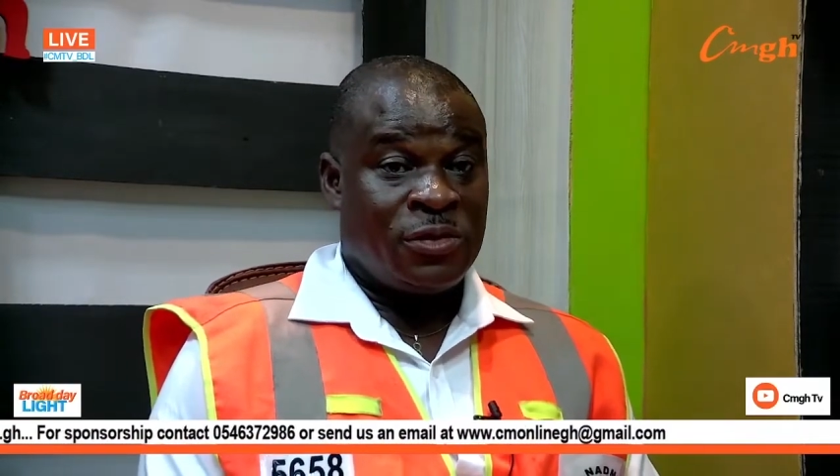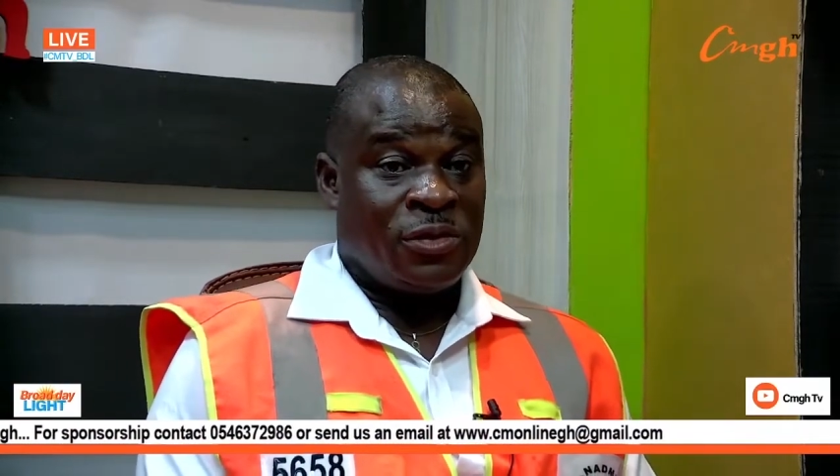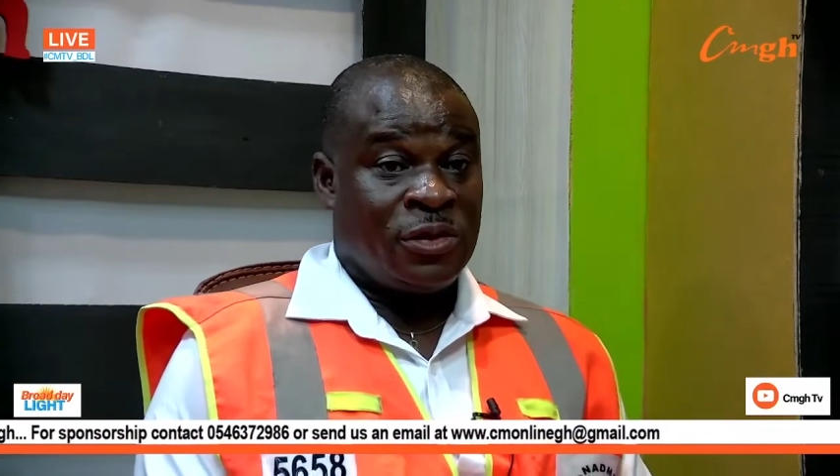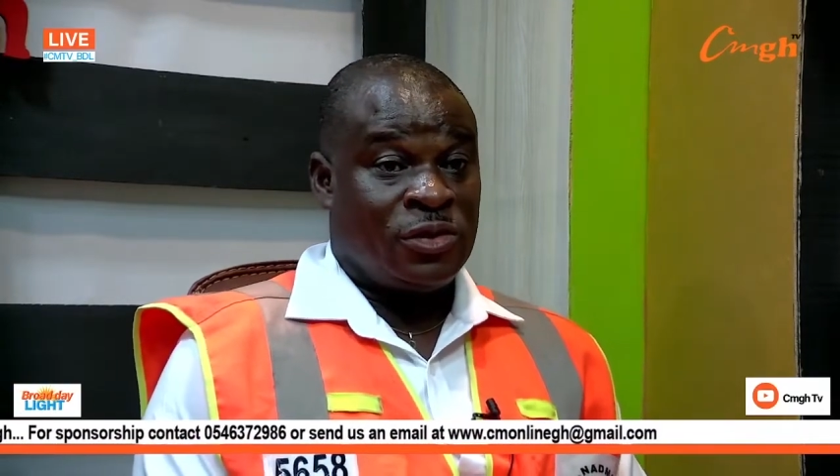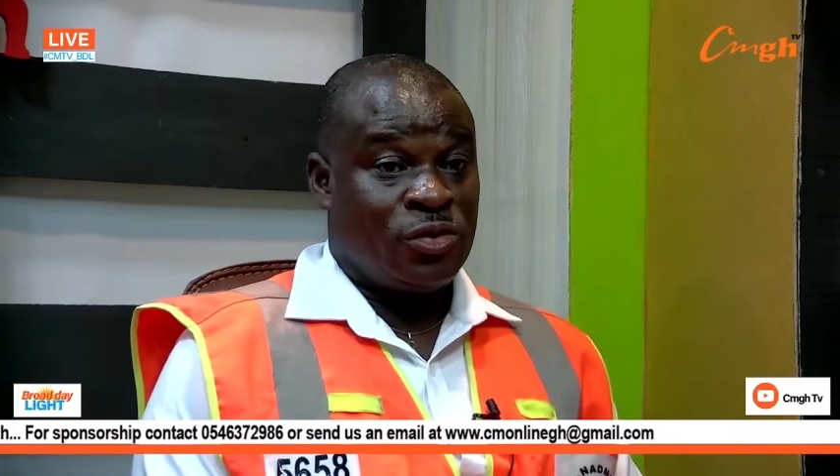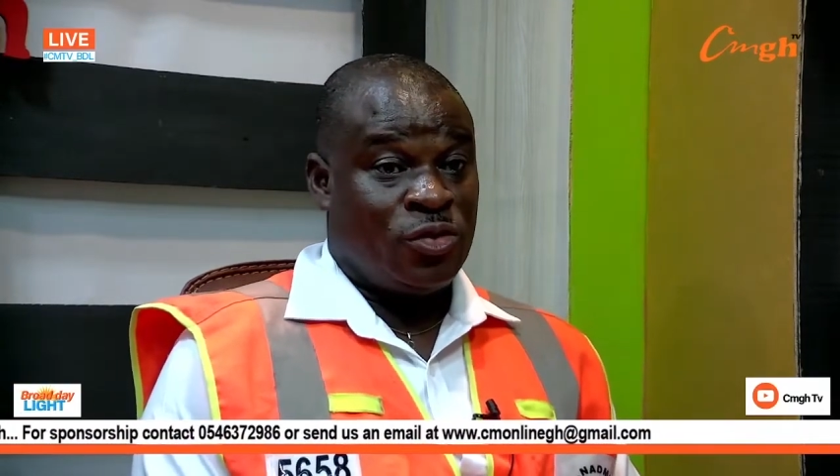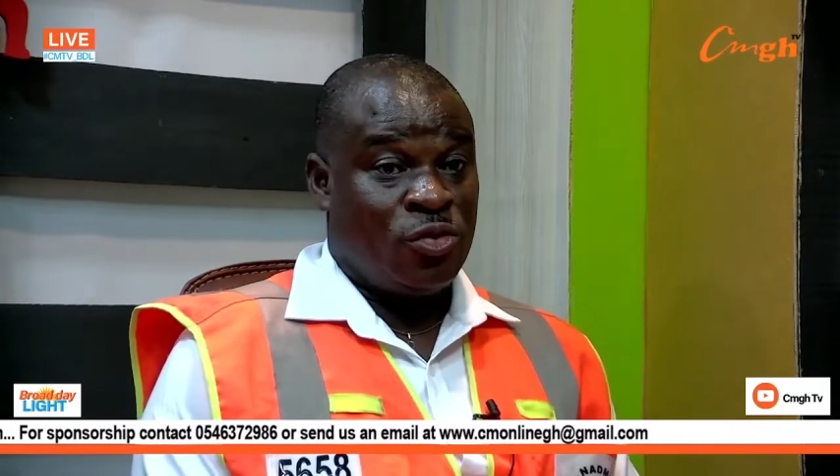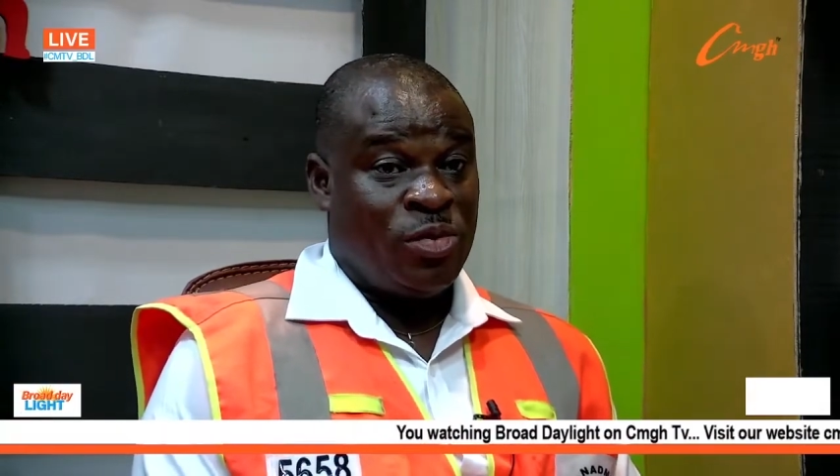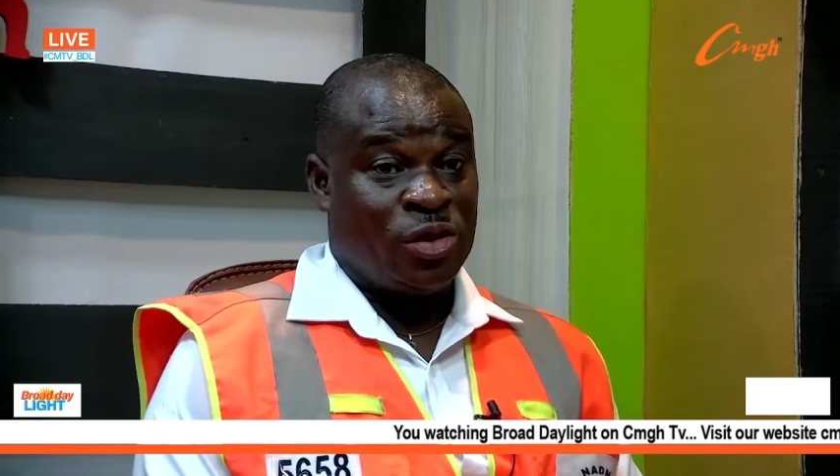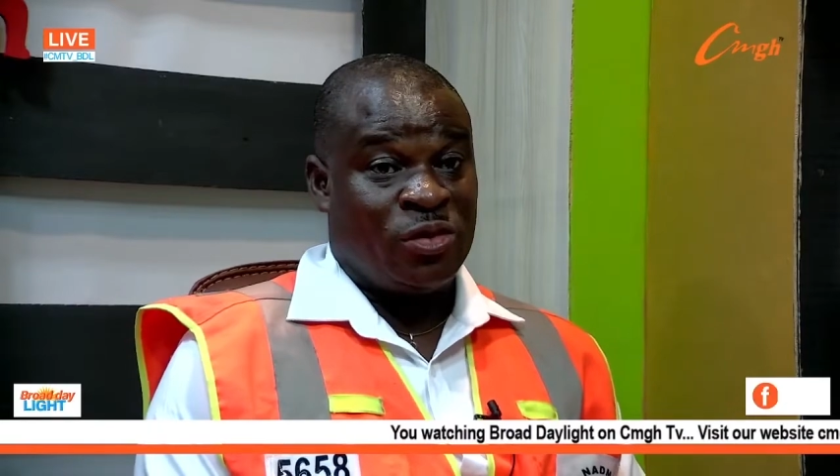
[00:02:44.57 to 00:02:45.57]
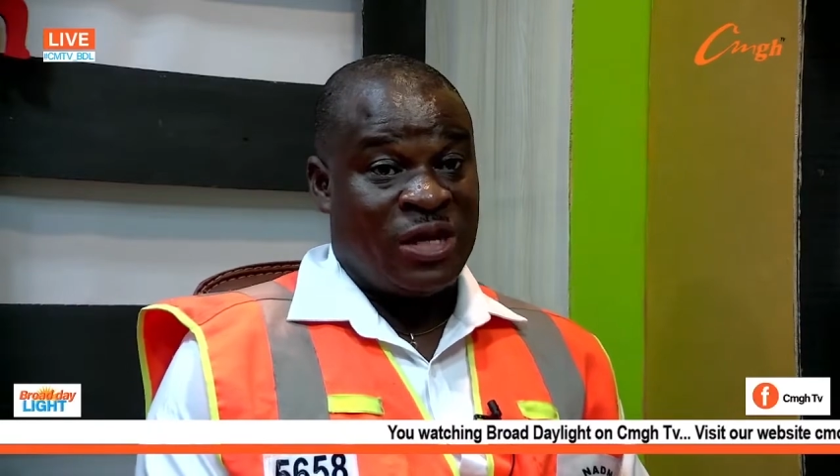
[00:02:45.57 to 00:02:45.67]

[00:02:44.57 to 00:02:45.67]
And so based on